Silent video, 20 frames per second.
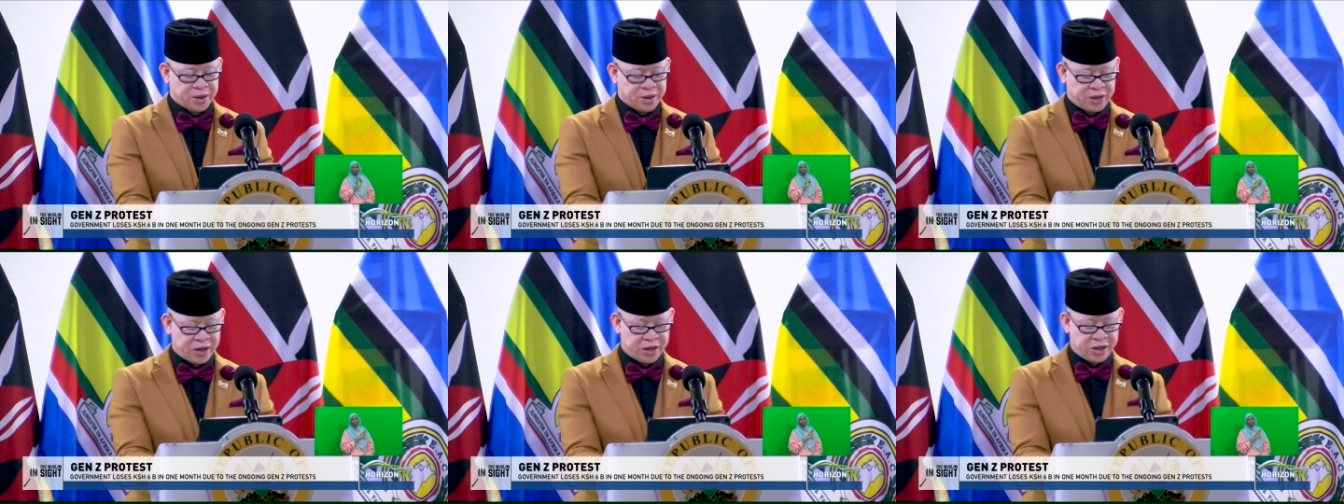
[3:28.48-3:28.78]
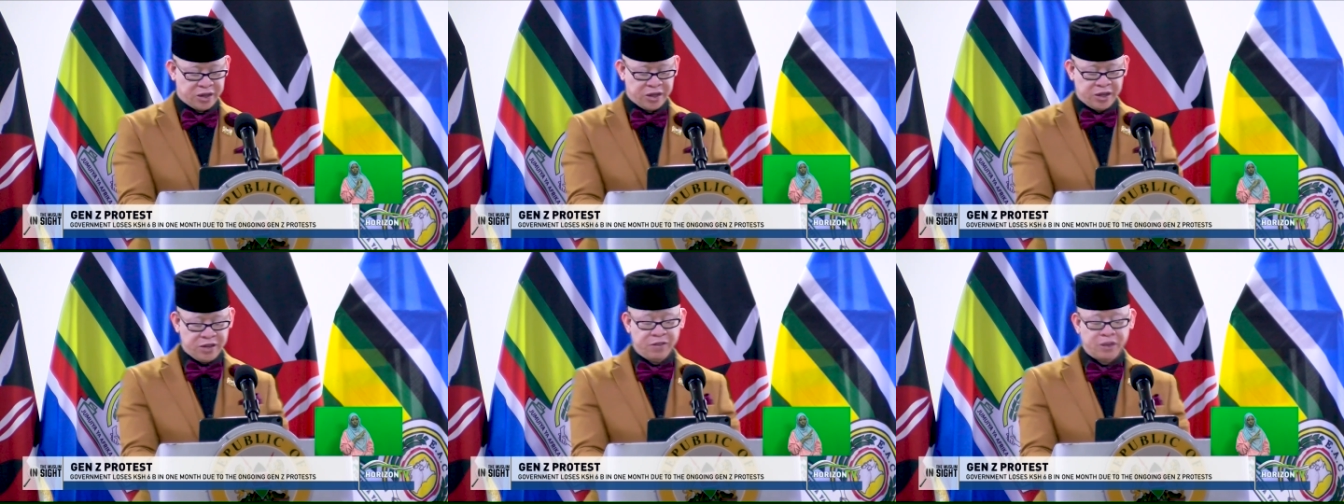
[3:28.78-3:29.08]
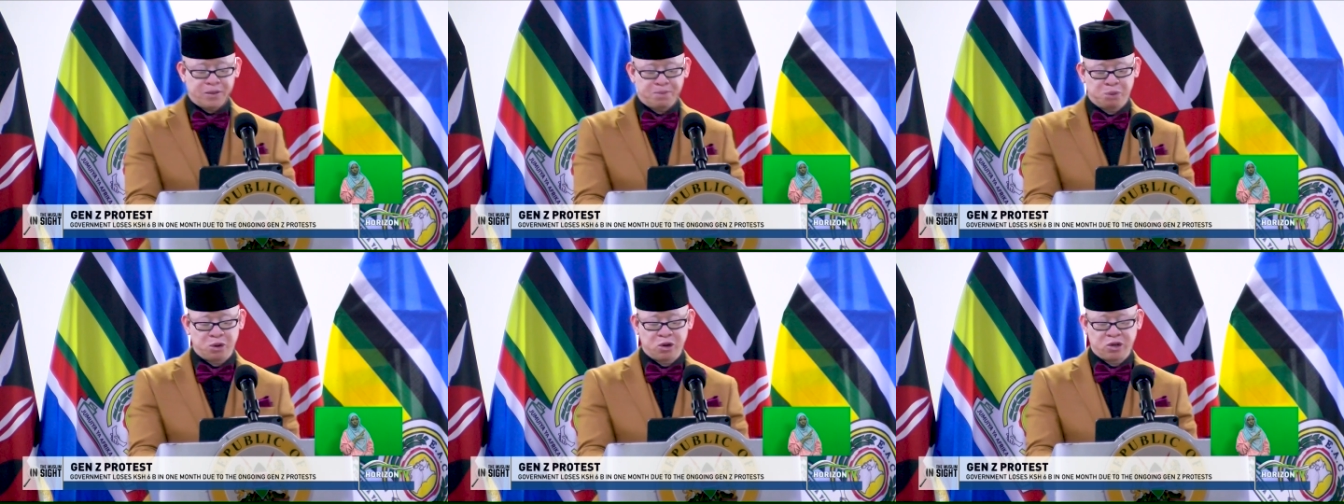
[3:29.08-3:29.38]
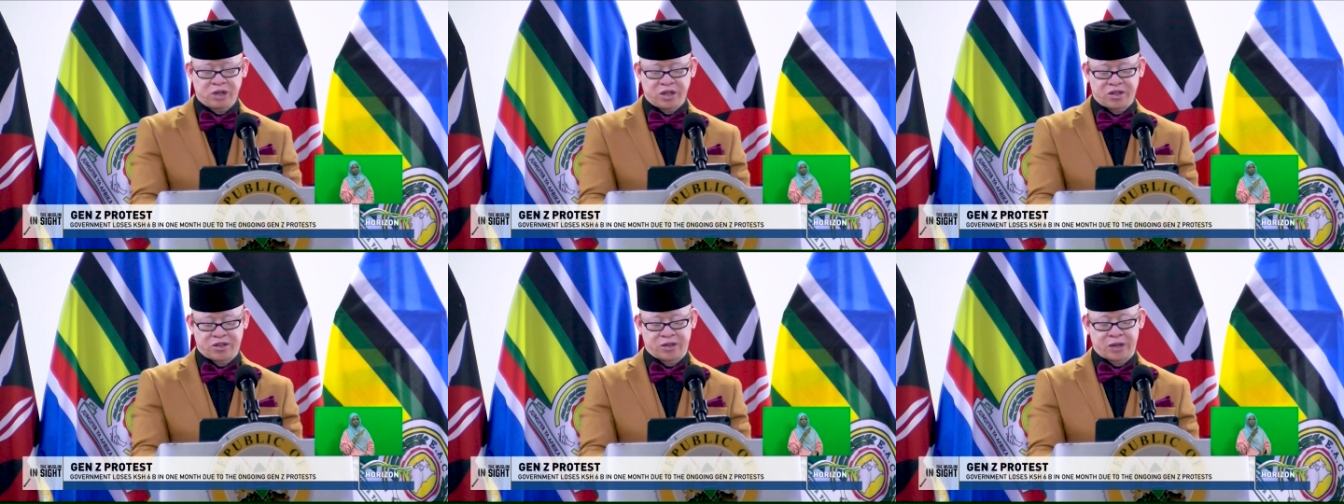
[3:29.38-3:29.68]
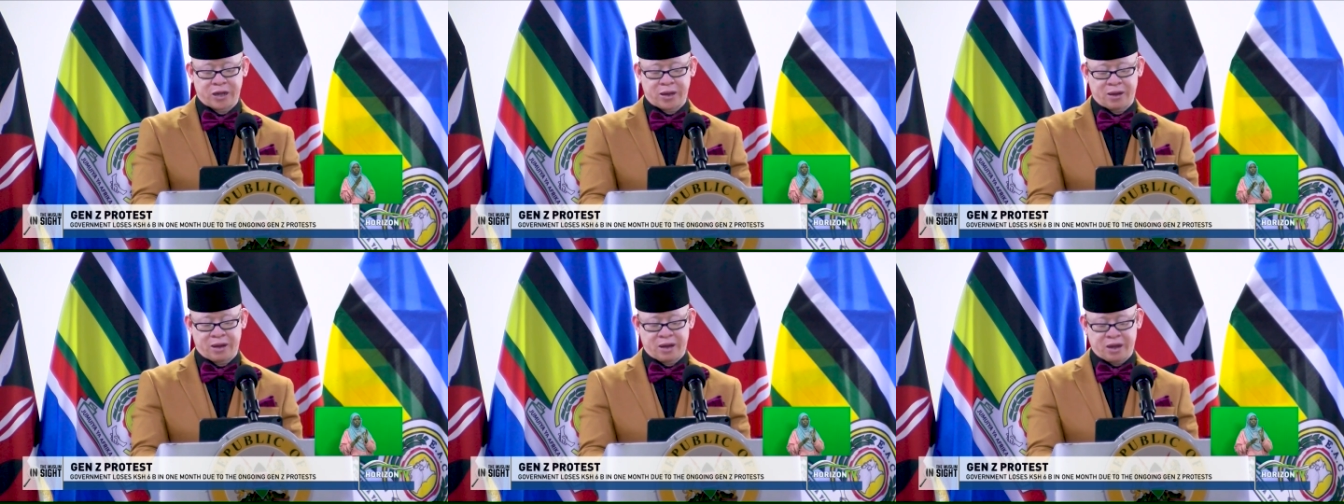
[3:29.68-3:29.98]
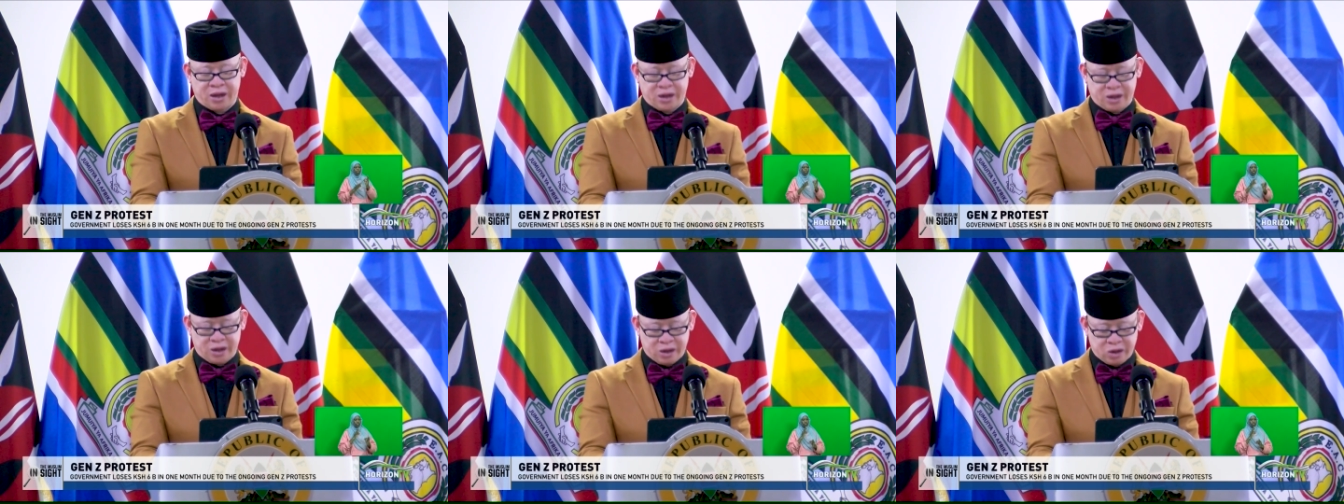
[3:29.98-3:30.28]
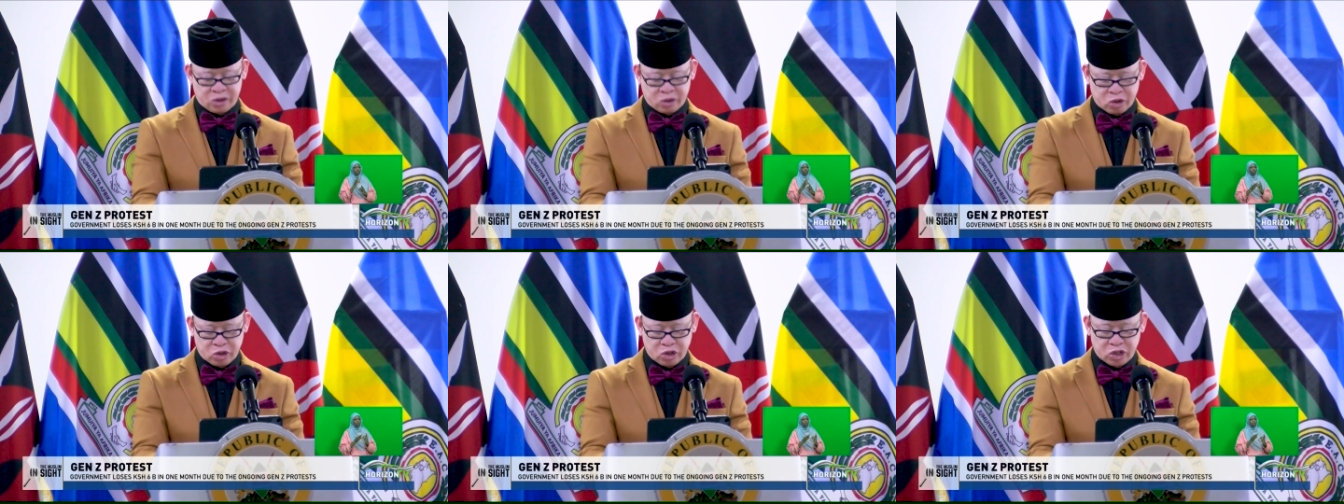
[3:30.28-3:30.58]
that if the protests uh,
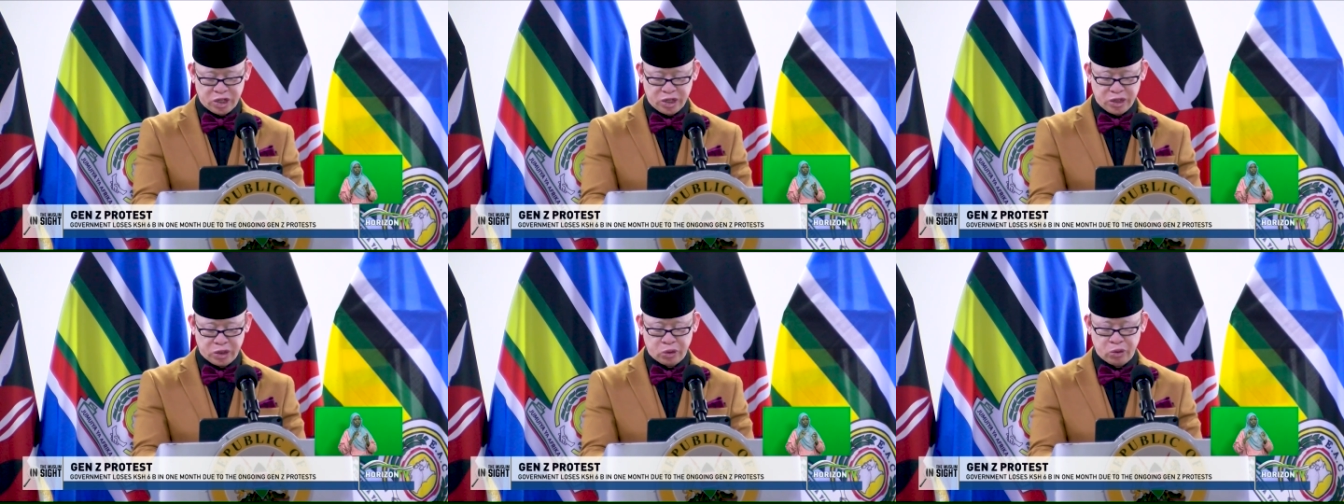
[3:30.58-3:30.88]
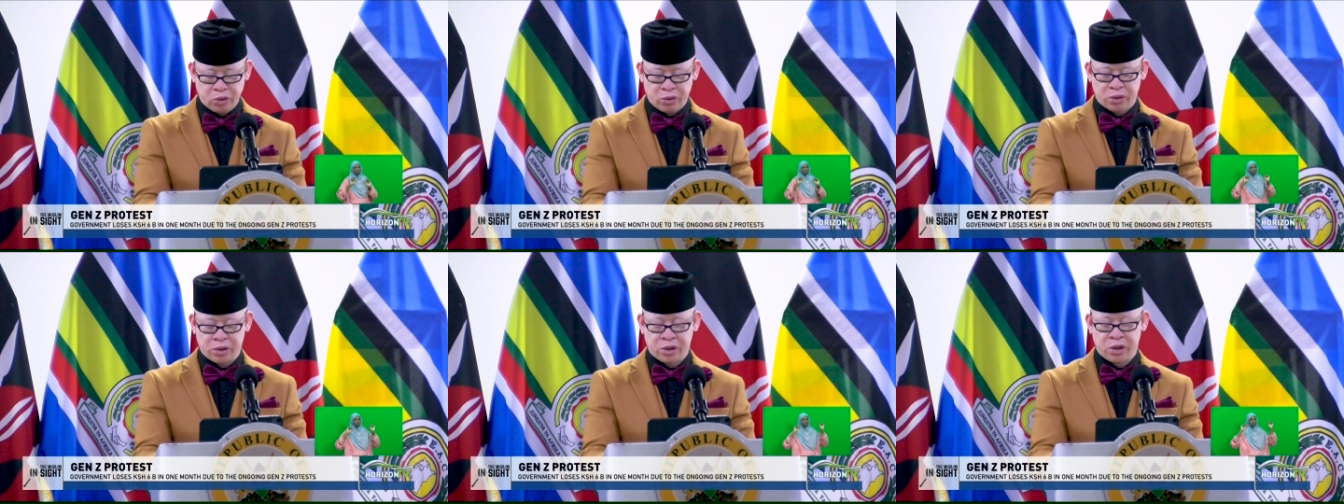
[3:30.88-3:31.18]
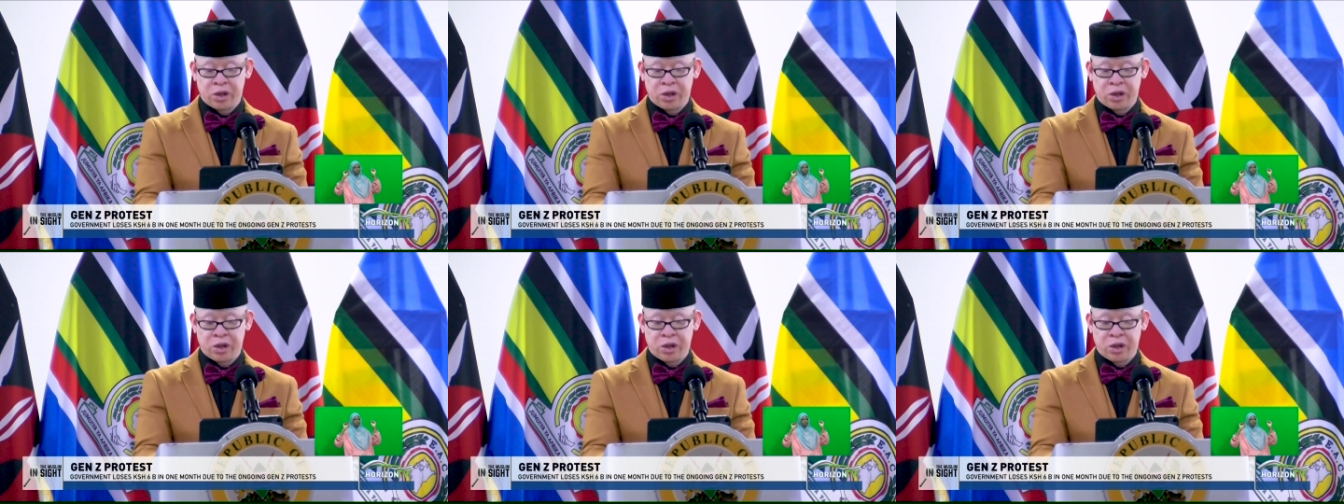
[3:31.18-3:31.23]
uh, continue,